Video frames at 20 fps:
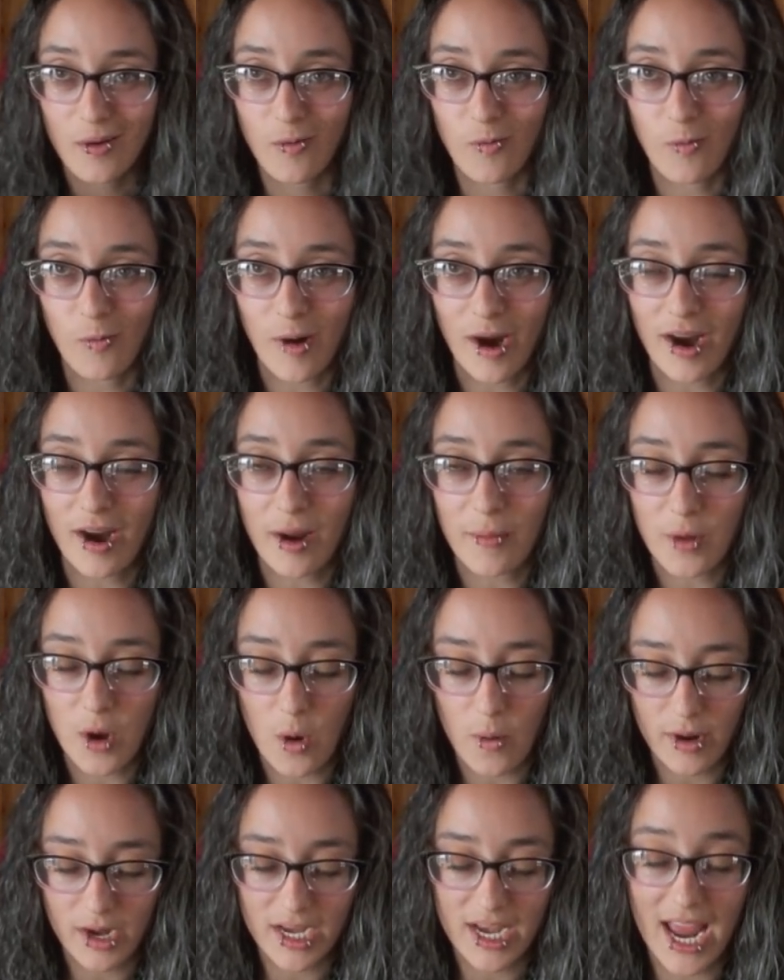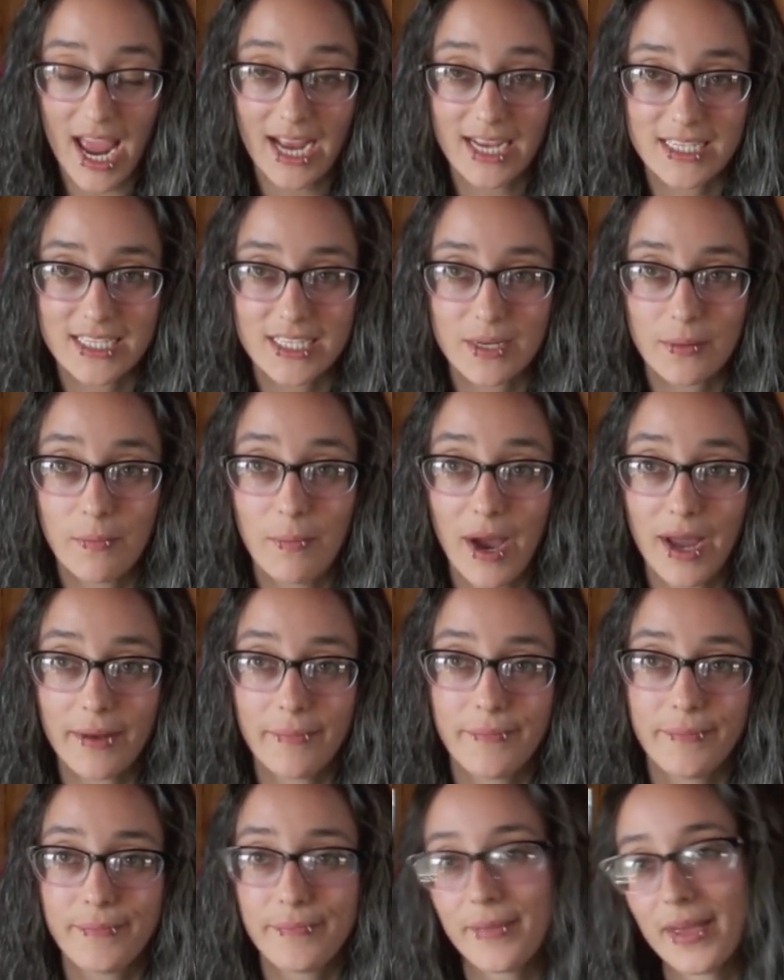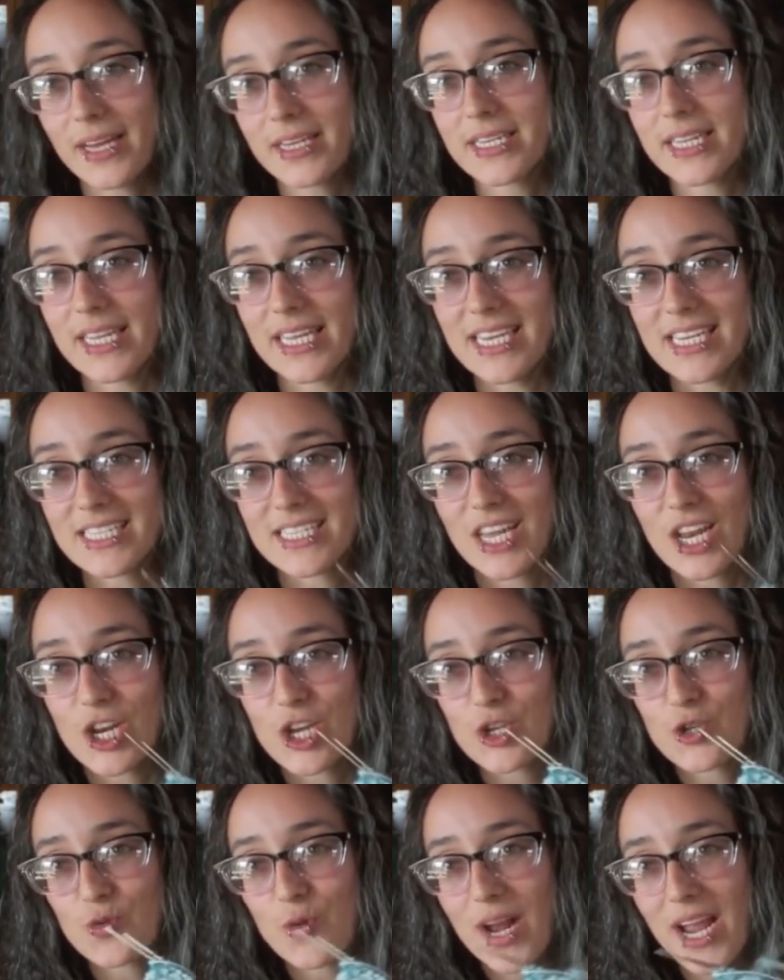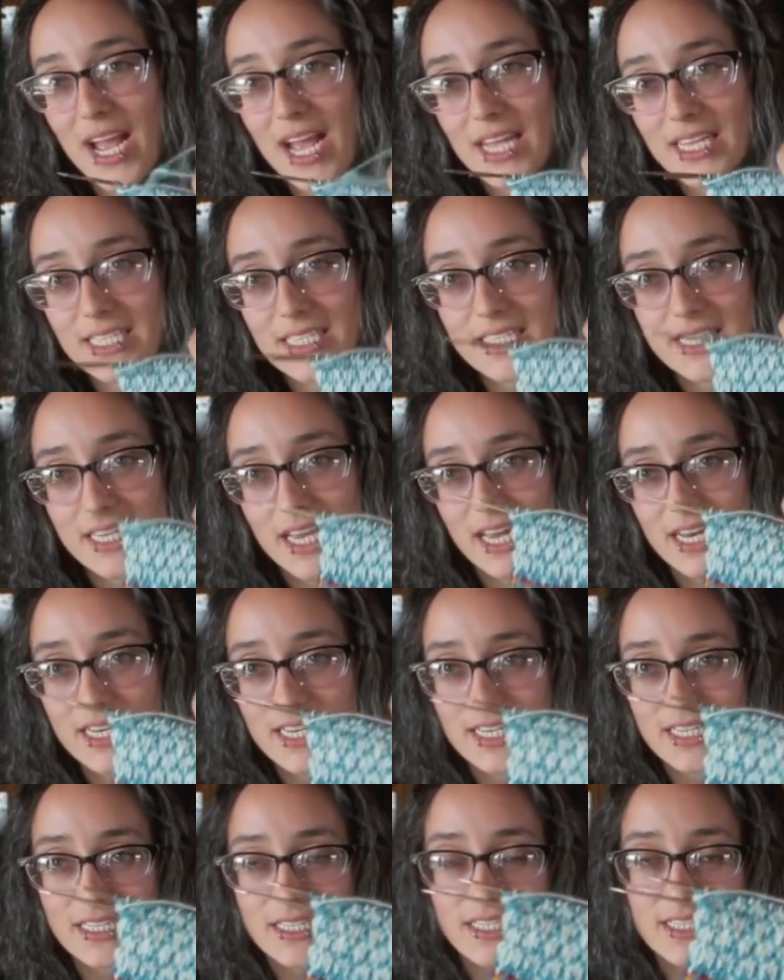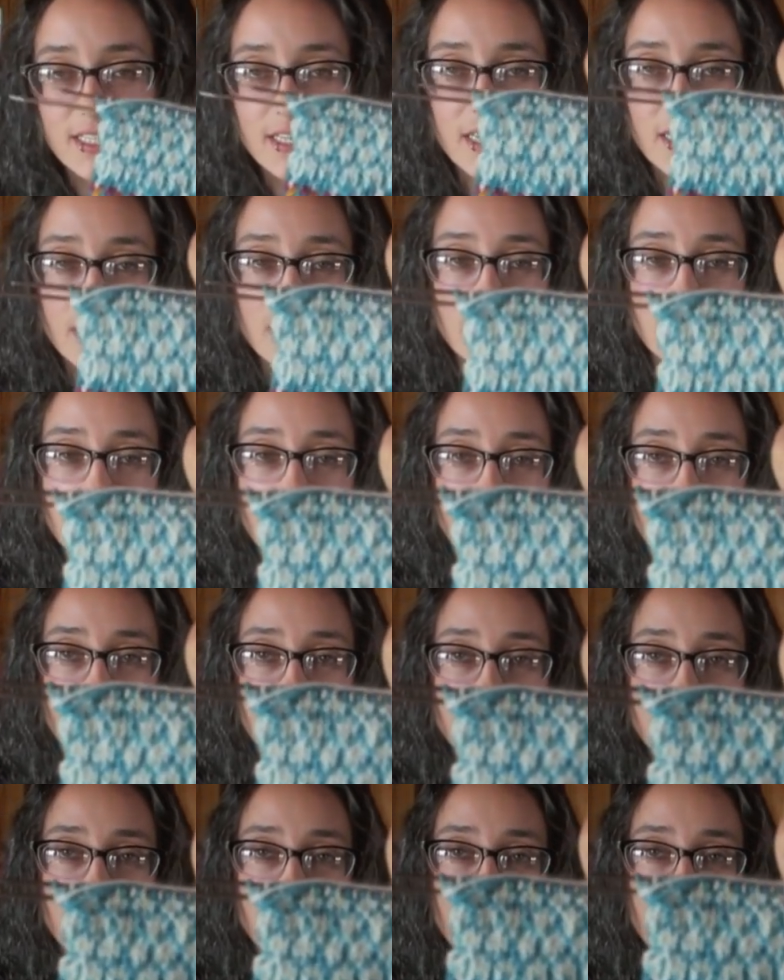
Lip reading: where I'm going next. But back to these Transcendence socks.